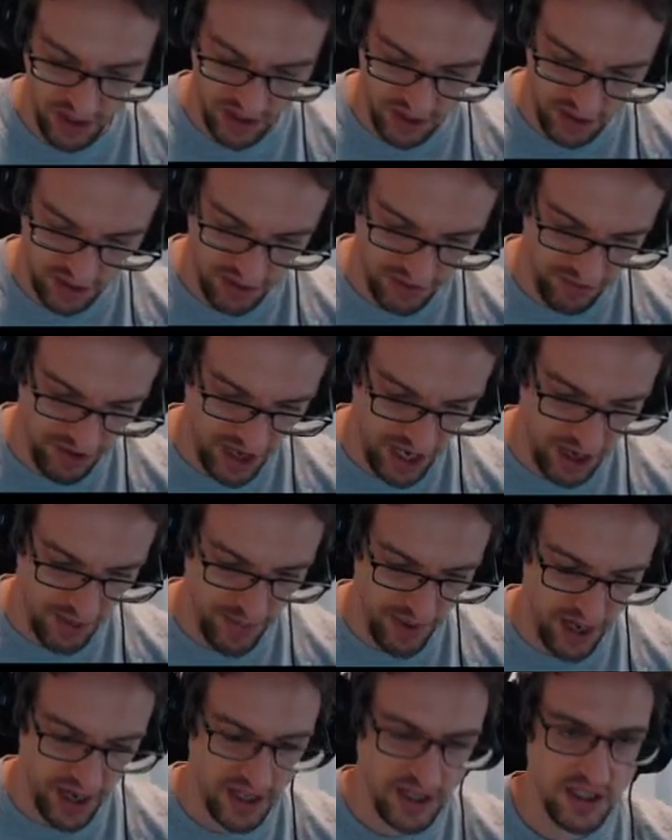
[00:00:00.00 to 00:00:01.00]
Divided
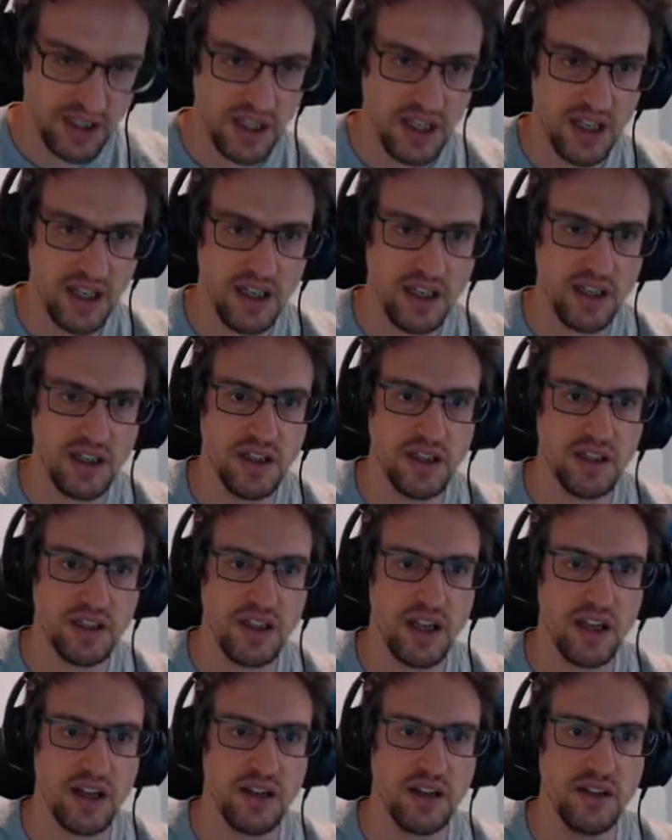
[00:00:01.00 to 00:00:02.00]
by t to the
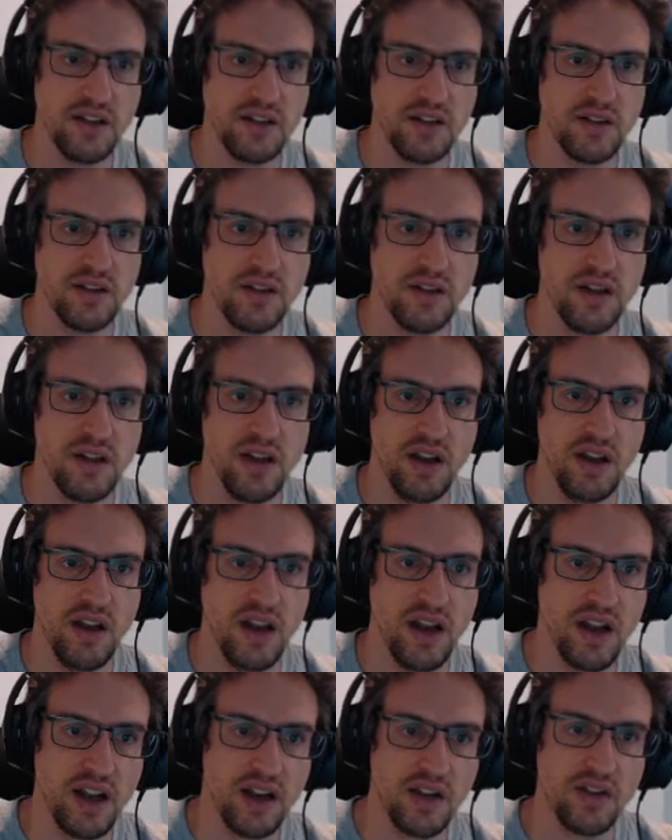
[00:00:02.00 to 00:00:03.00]
second. I
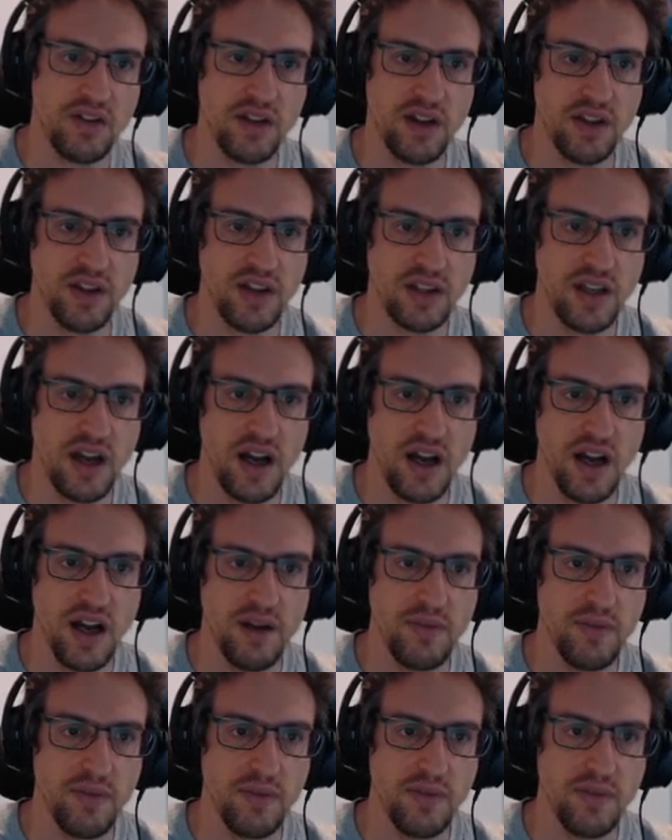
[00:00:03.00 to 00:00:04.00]
got to click on the
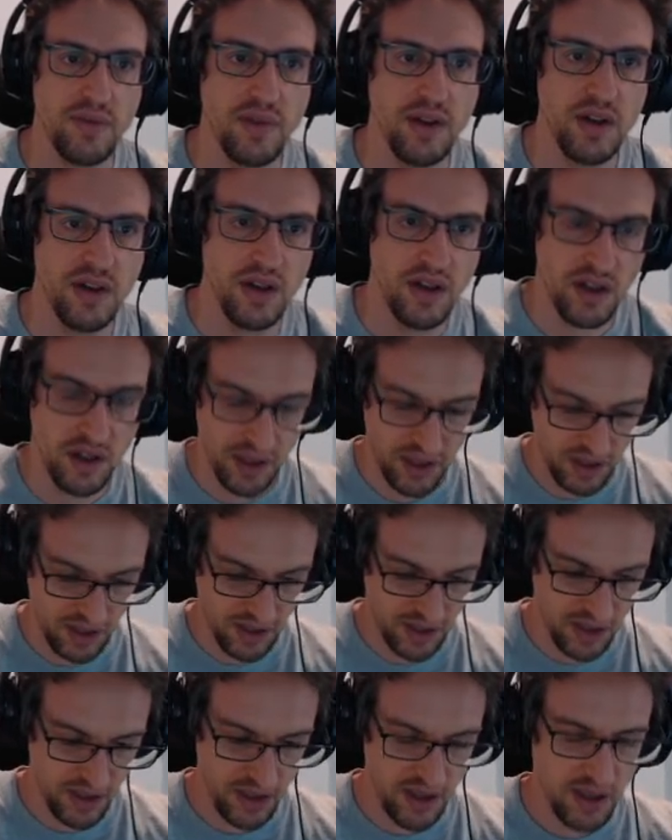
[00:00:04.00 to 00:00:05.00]
time
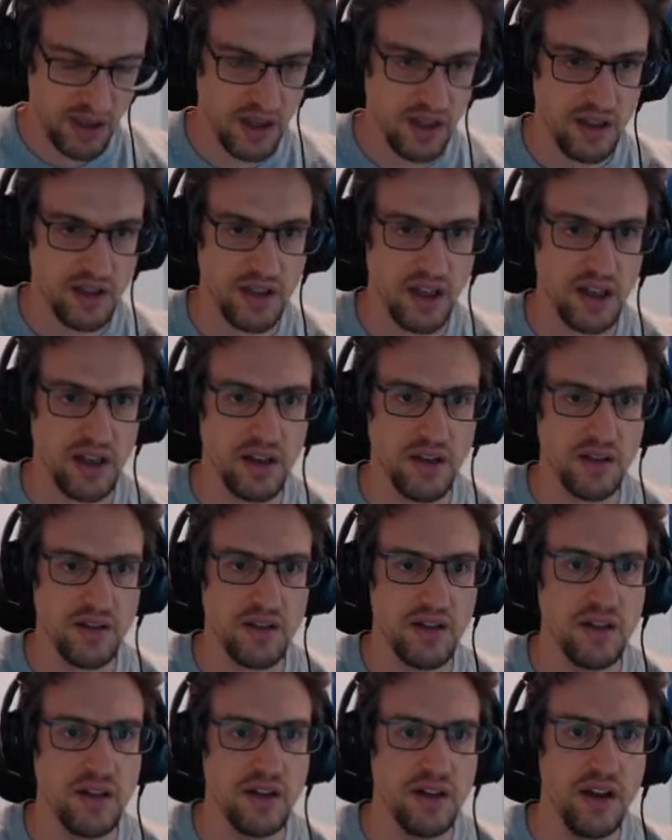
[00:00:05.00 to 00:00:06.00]
to the second.
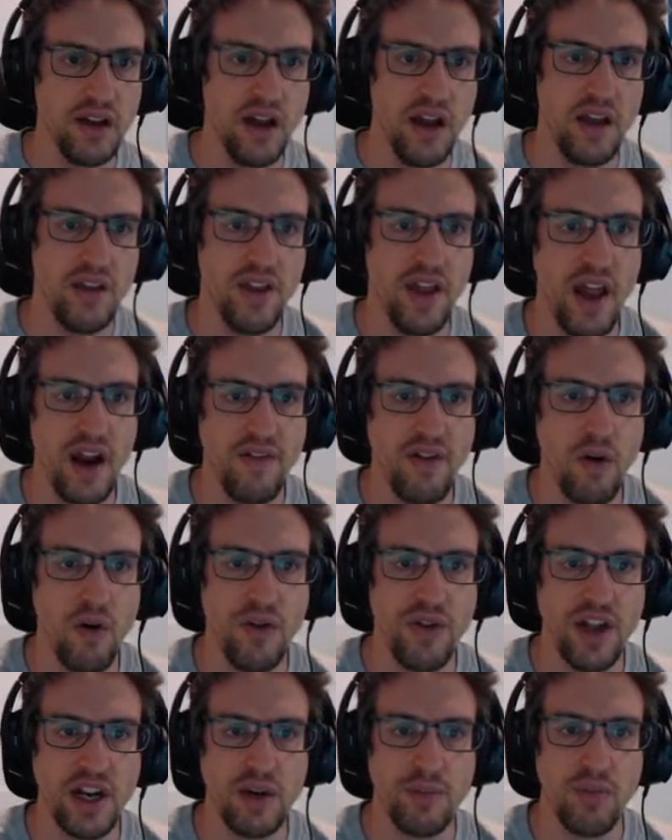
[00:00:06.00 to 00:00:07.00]
And then if I want
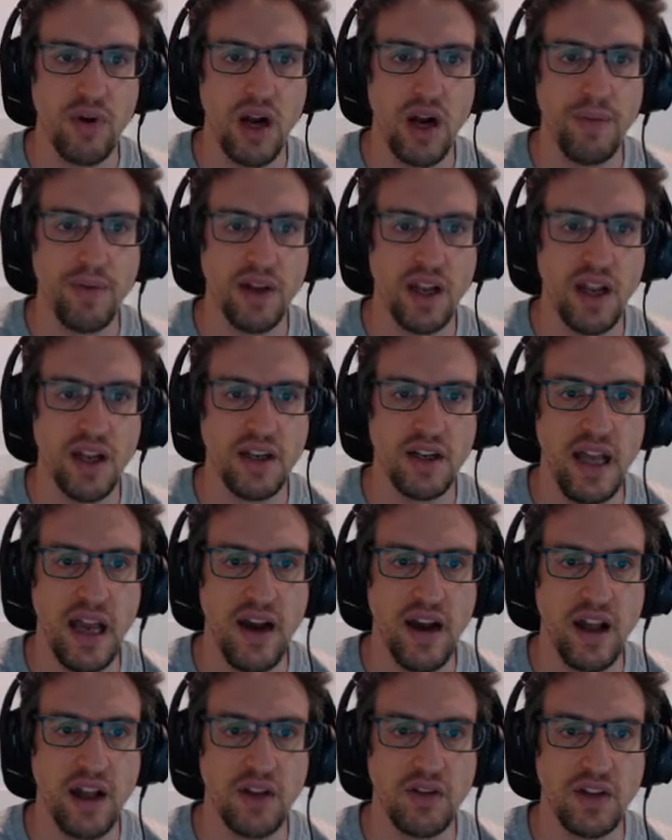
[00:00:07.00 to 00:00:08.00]
that to propagate down,
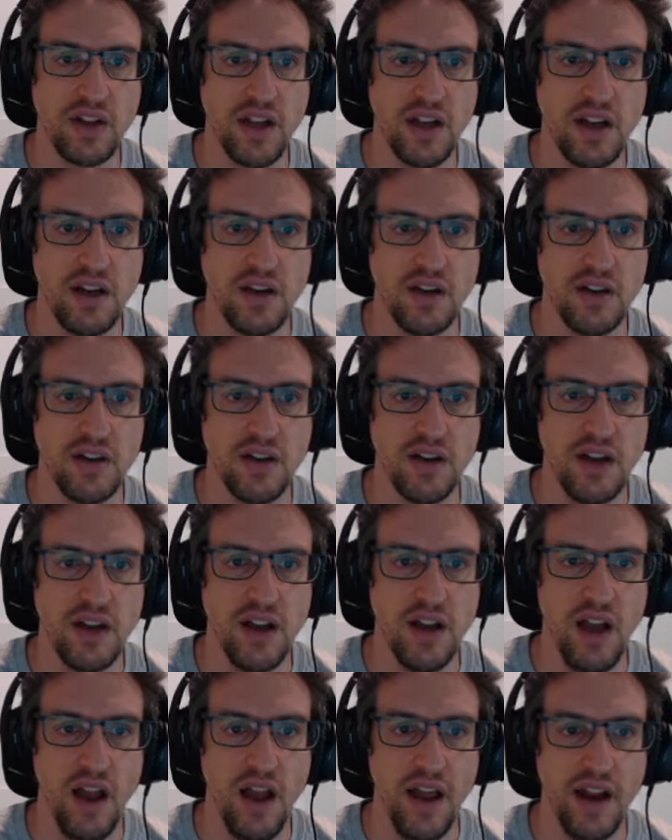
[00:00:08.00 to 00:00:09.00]
I click here
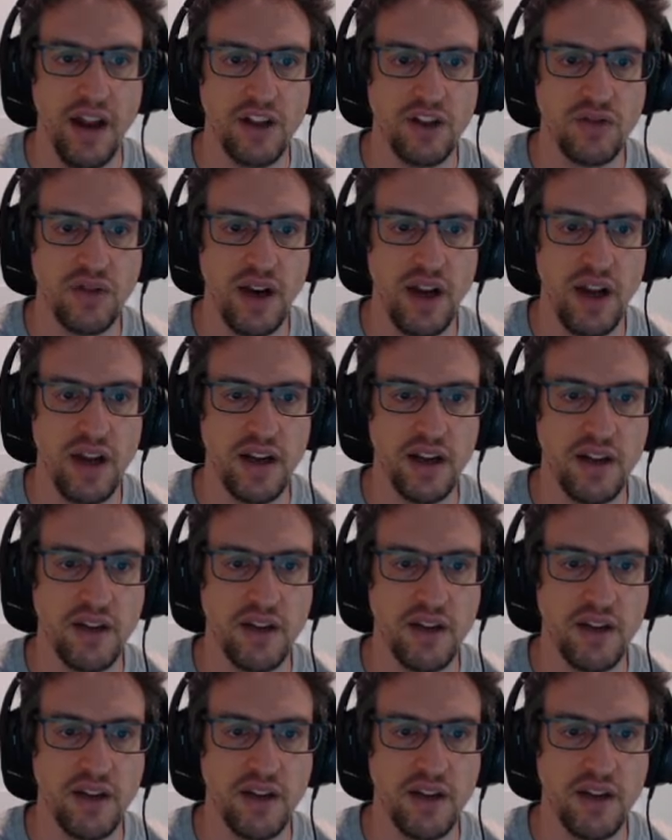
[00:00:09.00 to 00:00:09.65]
and I drag.